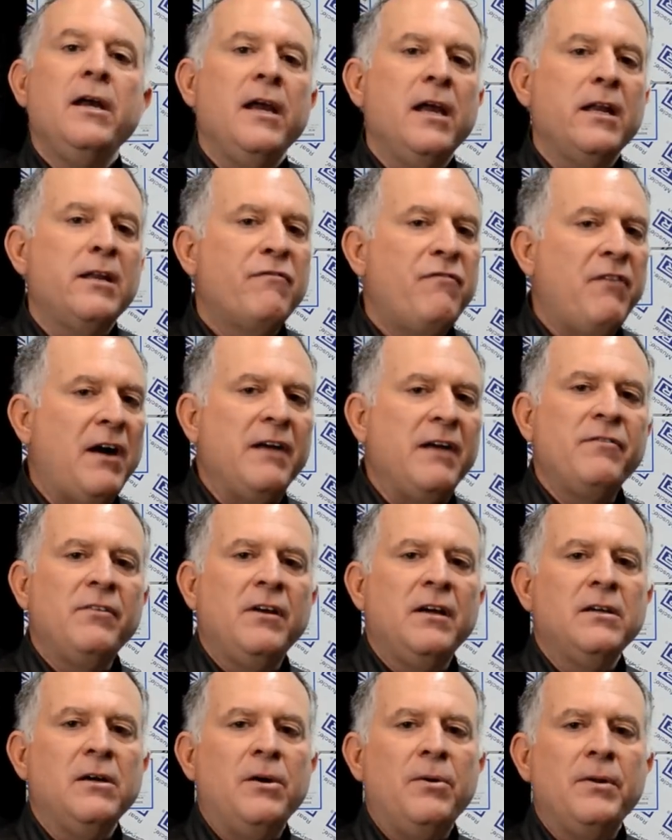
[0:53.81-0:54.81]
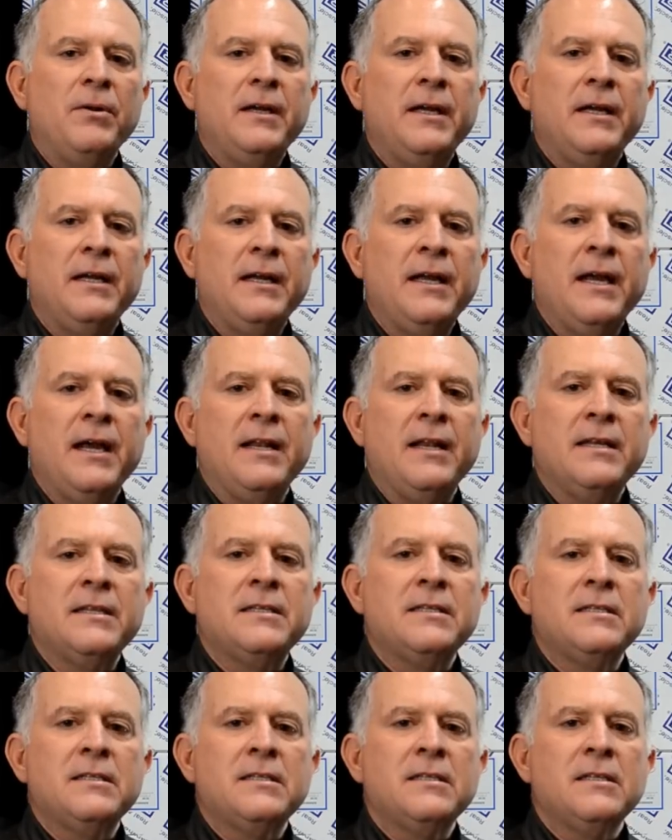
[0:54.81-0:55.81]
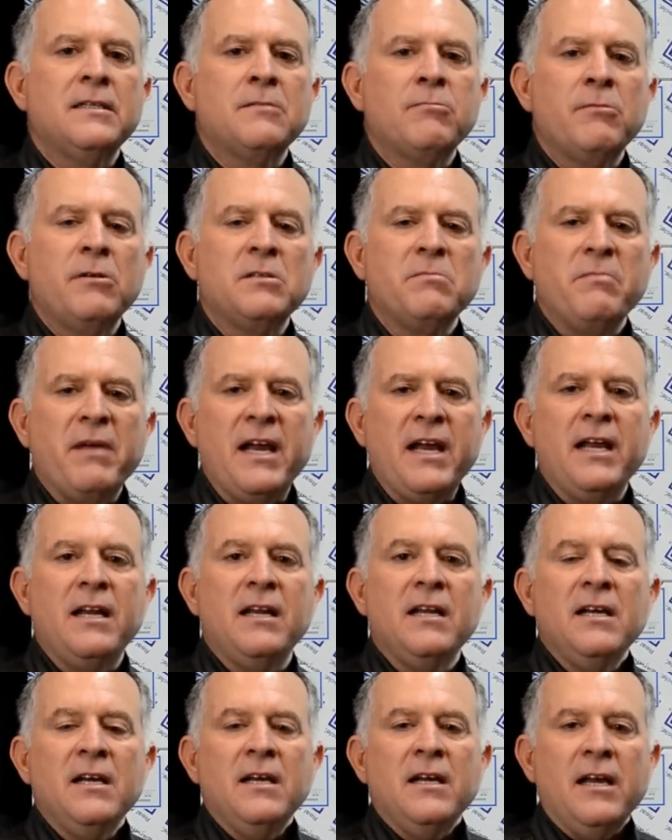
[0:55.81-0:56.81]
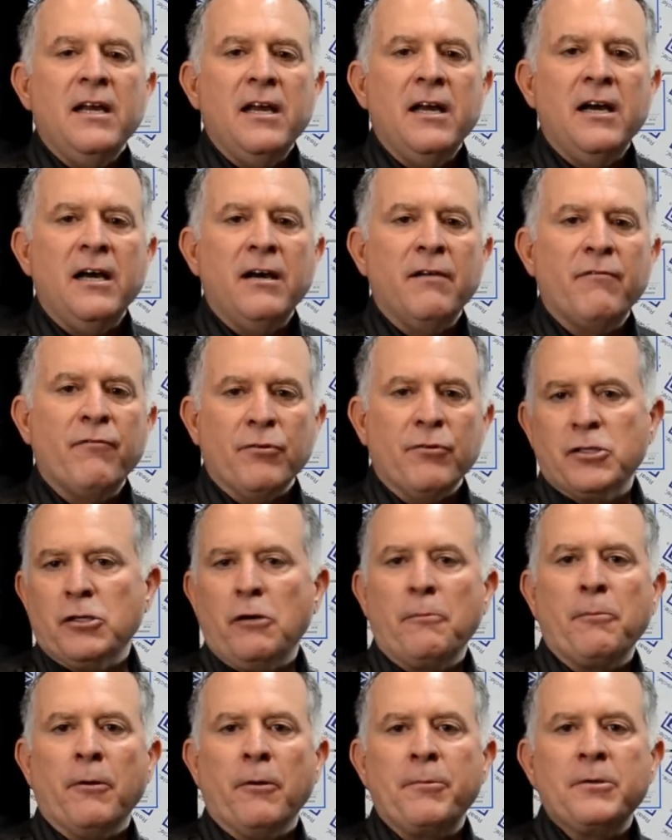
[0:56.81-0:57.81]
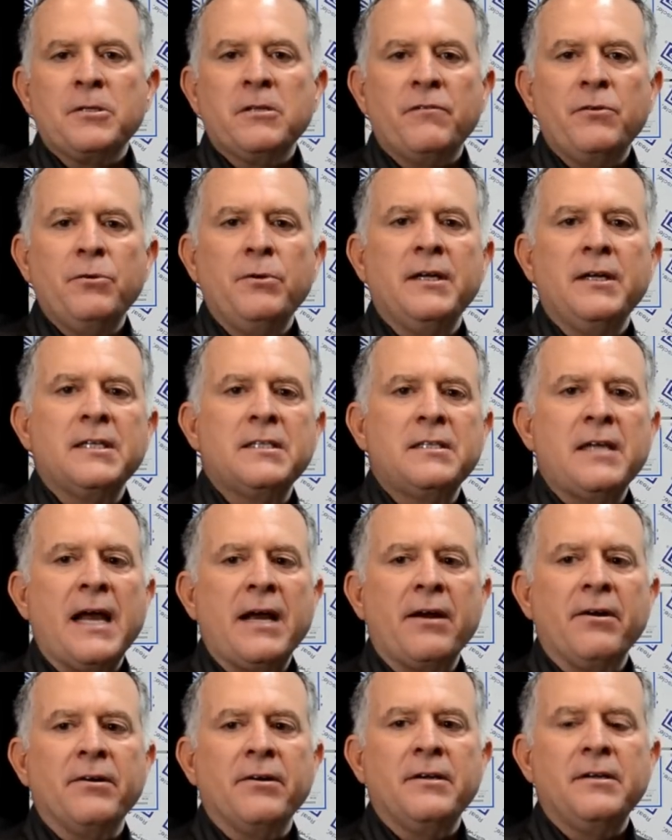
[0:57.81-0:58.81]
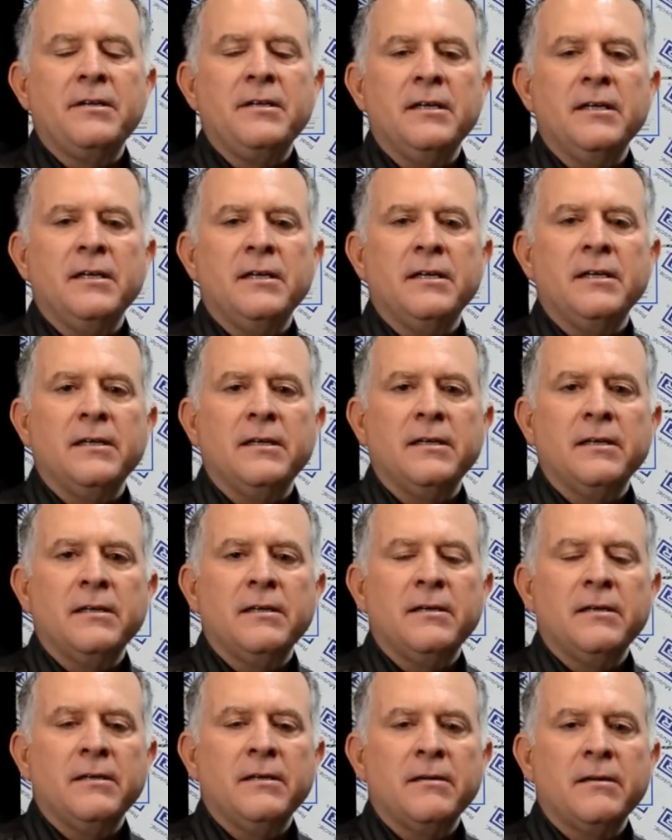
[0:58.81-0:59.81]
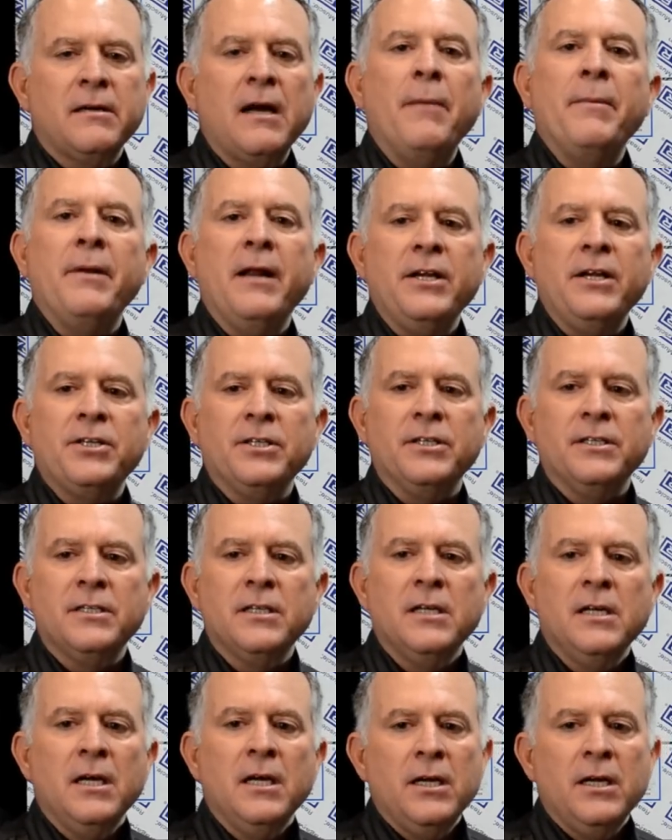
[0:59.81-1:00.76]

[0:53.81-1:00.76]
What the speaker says: It's 5-lug only, and again, this wheel's made for sole purpose of doing a staggered combinations.